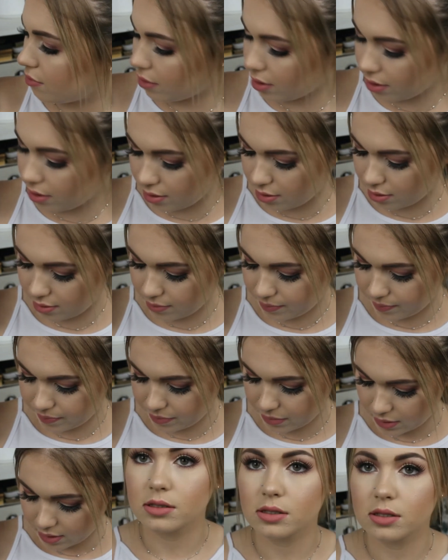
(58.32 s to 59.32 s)
row.
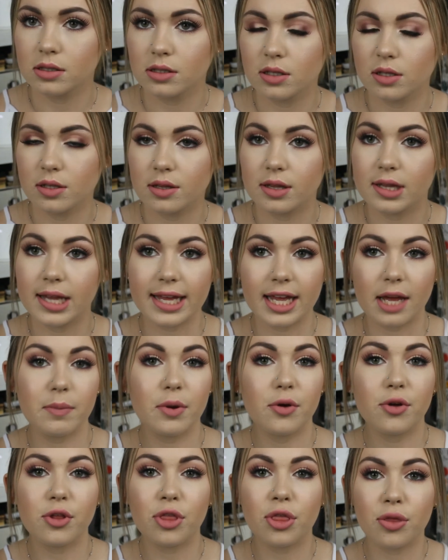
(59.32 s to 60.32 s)
They came
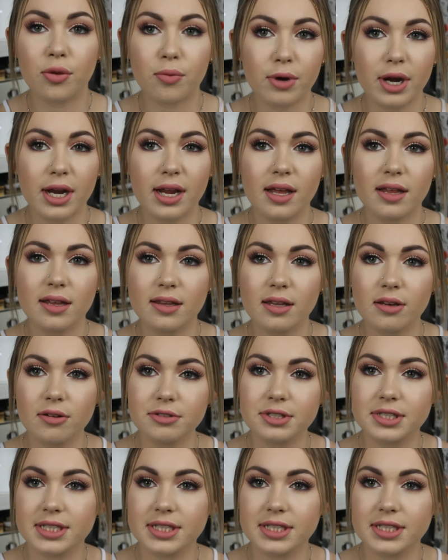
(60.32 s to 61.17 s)
out with three little